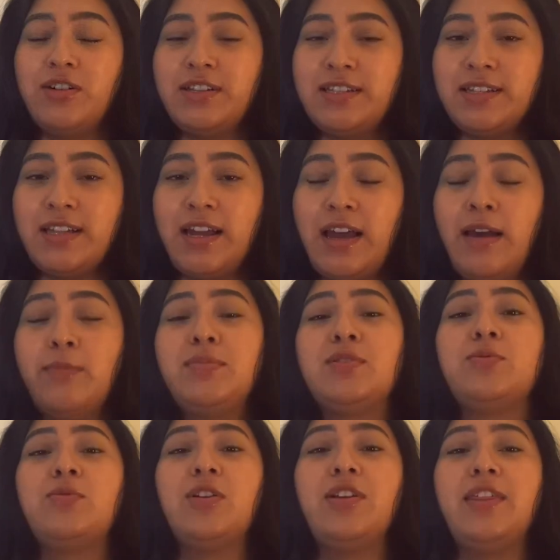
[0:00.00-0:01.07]
snaps
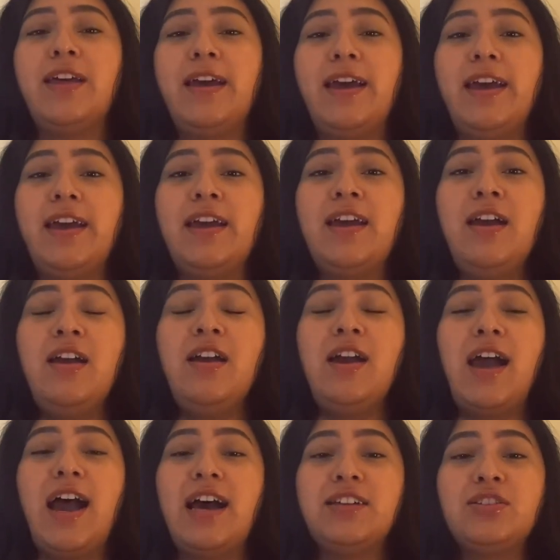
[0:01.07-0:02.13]
where they
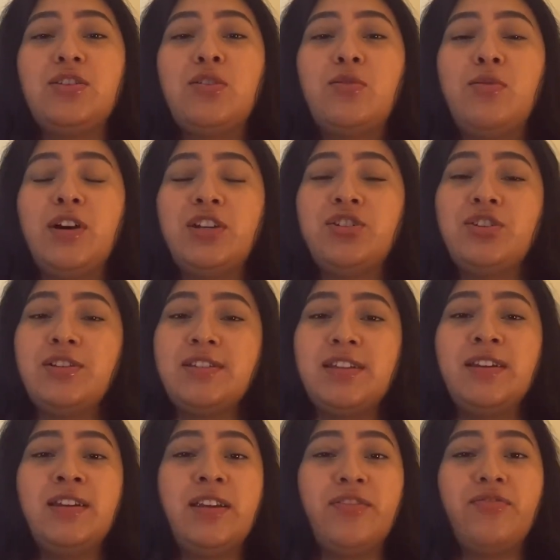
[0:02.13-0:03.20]
ask you questions
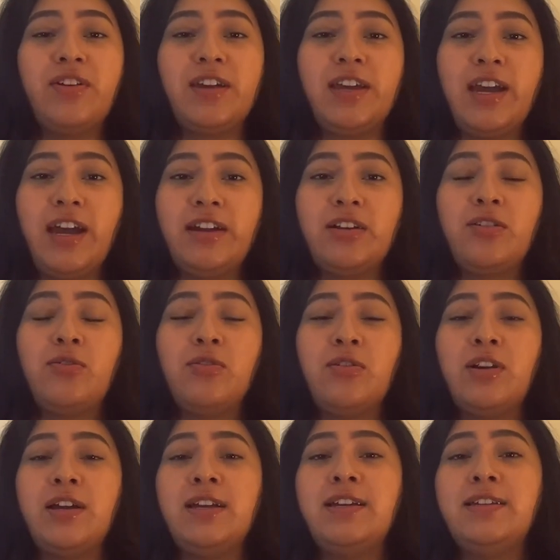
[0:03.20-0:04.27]
in different
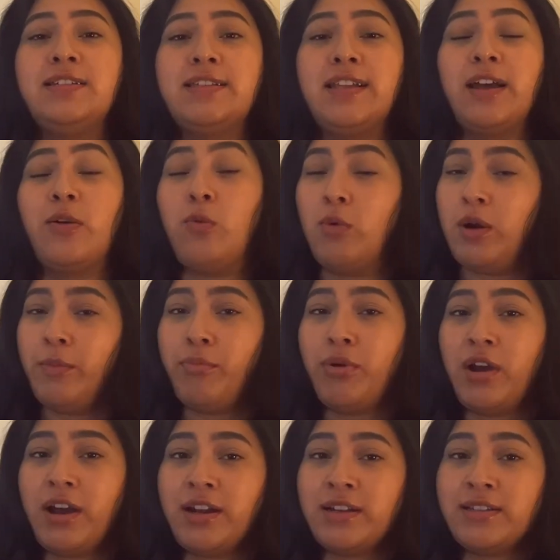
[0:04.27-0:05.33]
categories, like what
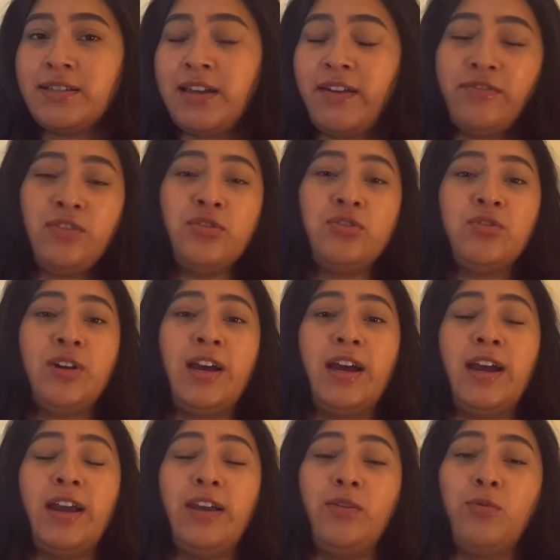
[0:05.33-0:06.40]
products have you
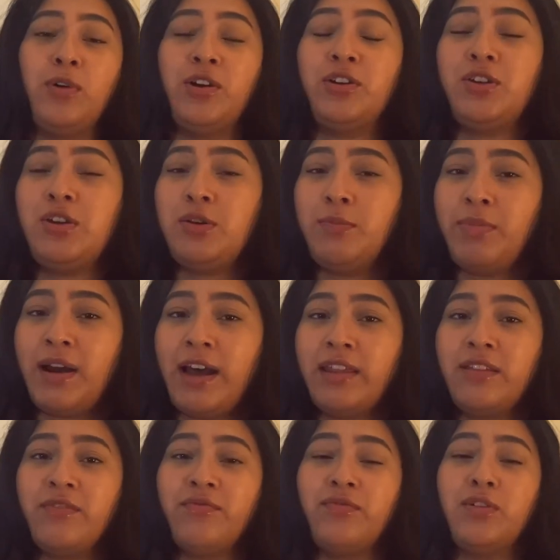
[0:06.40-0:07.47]
tried, where do you buy
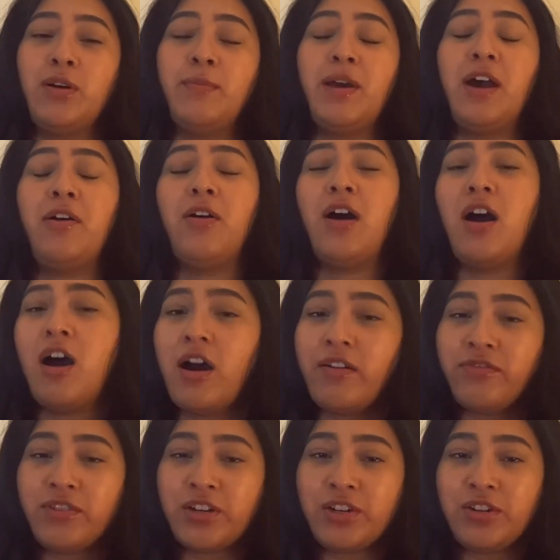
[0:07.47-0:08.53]
them from, how
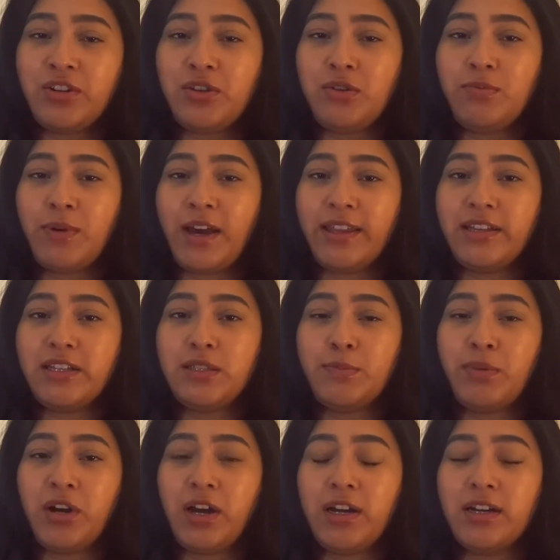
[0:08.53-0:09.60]
often do you buy these
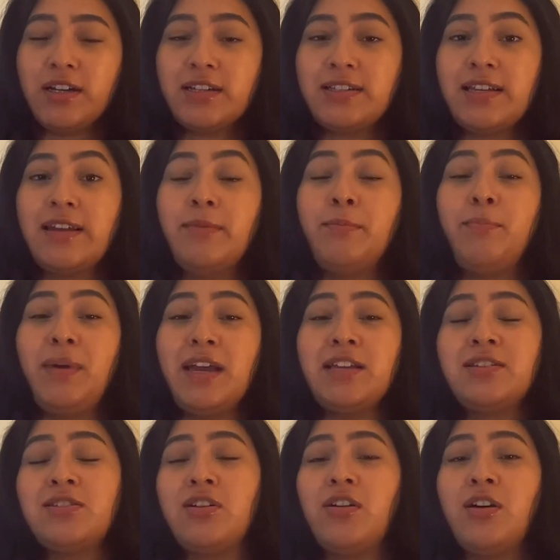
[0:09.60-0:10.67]
products, and
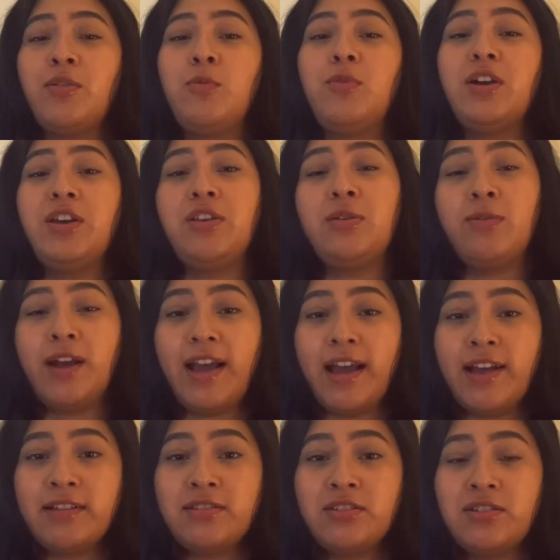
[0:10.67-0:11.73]
based on what you
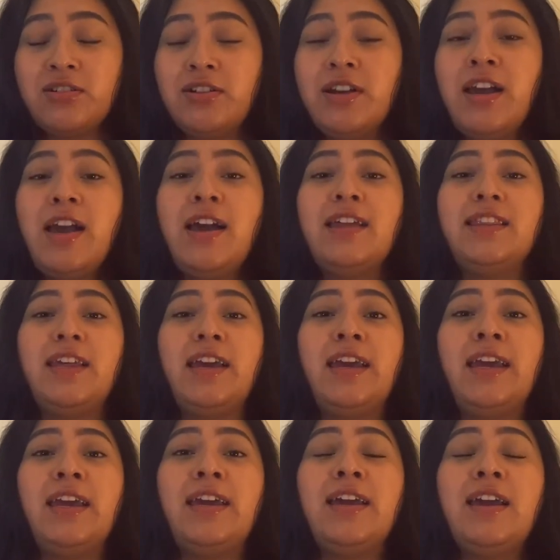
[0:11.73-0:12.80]
answer,
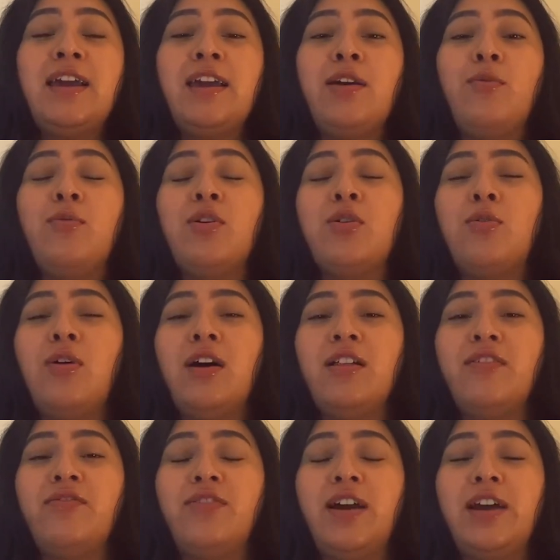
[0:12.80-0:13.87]
they will
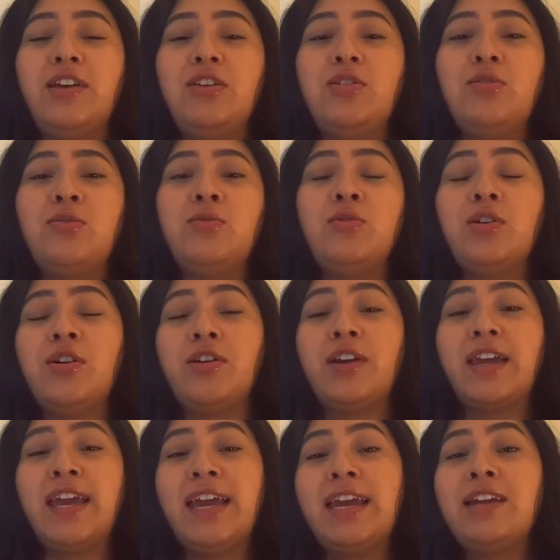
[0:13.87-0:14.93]
qualify you or
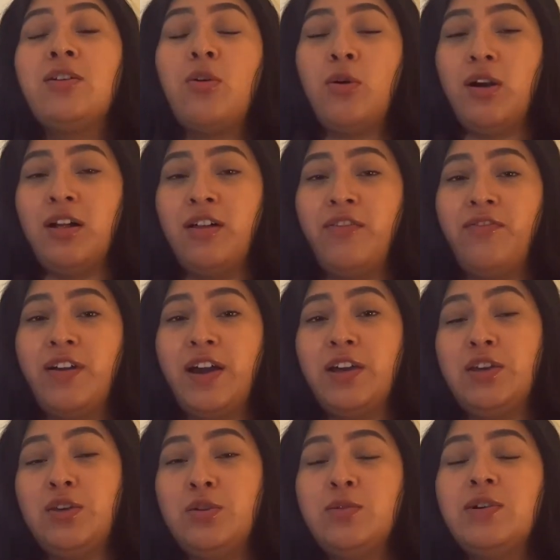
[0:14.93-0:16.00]
can qualify
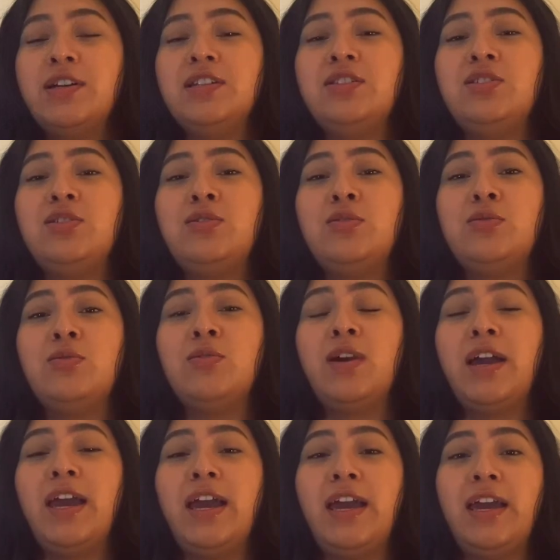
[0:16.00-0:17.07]
you into
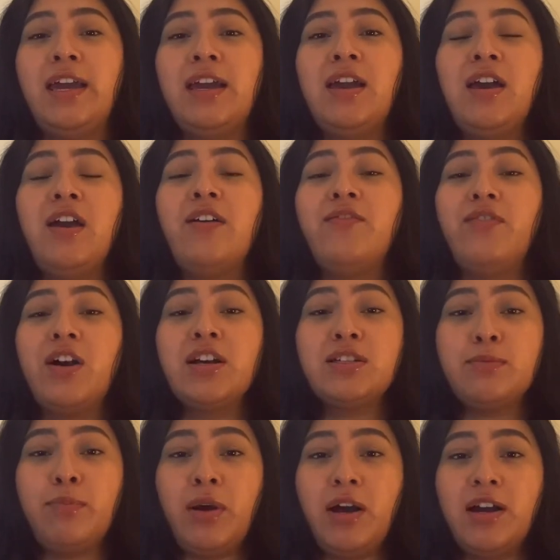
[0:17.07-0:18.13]
a Vox
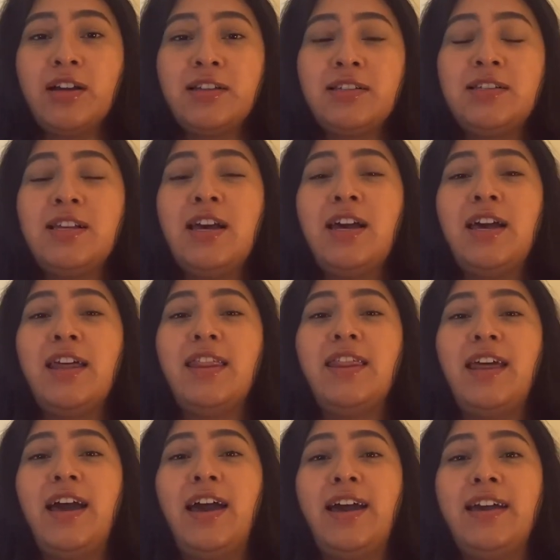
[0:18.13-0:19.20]
box
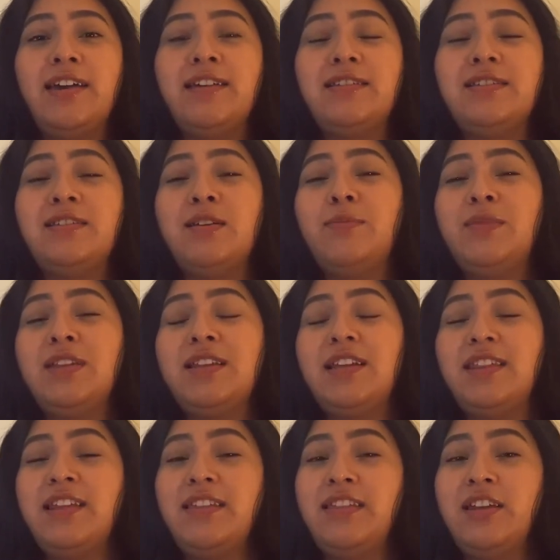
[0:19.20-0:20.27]
that is something
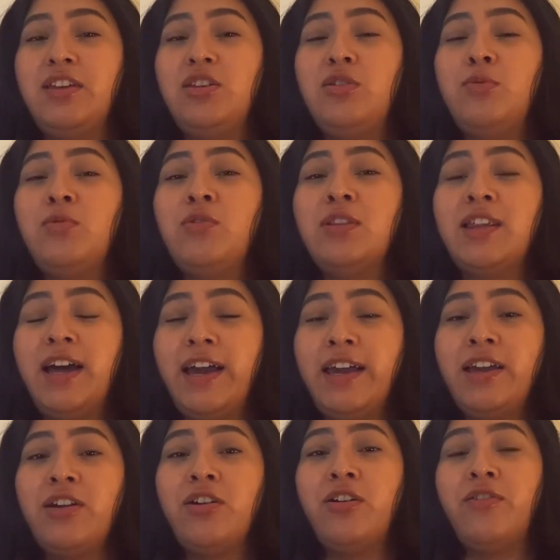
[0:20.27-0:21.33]
that they think you will
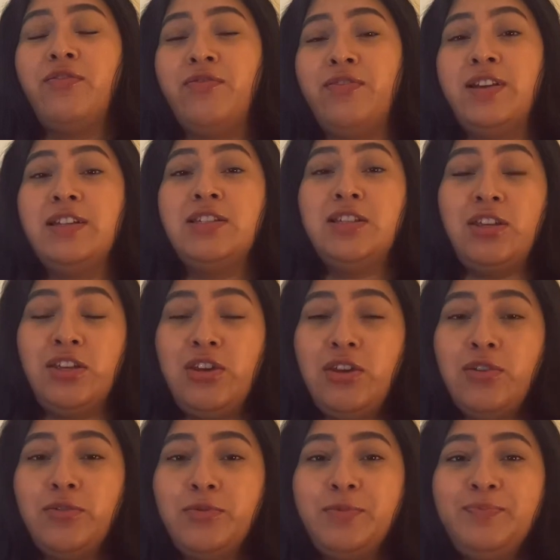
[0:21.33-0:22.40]
like or fits
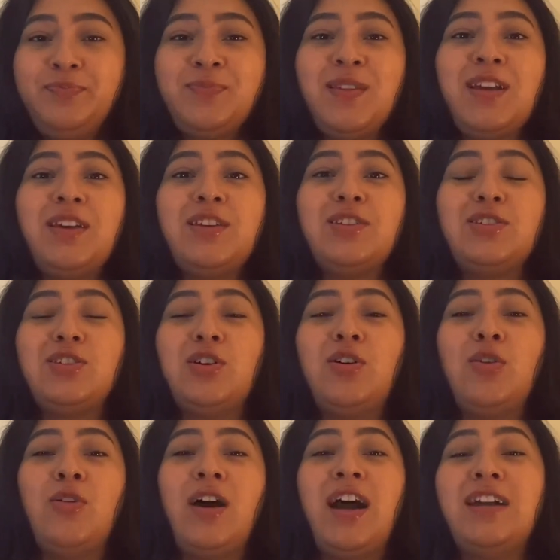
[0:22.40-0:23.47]
you.
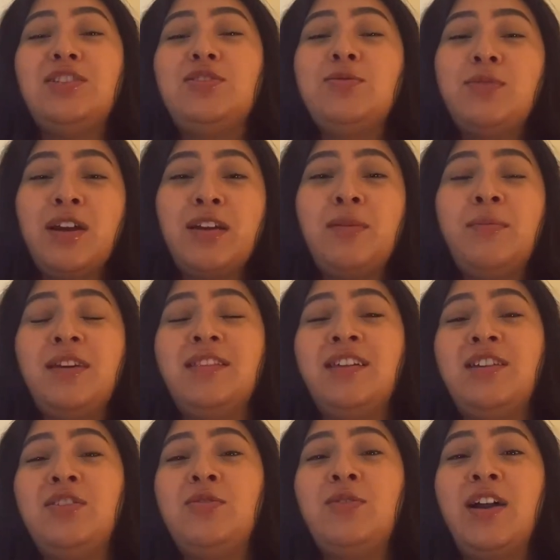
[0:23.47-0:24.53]
So I do recommend
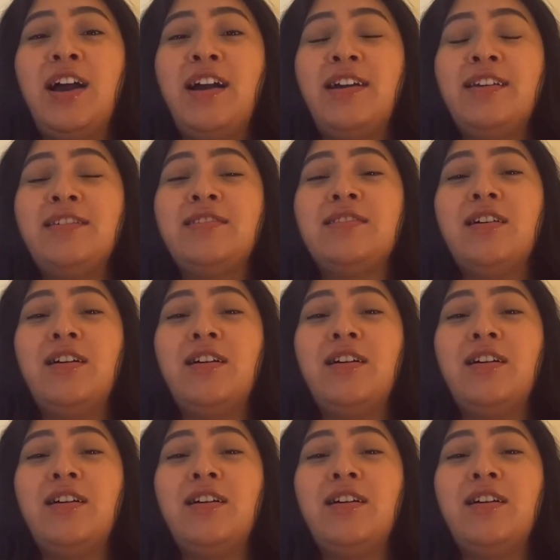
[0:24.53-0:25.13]
that you guys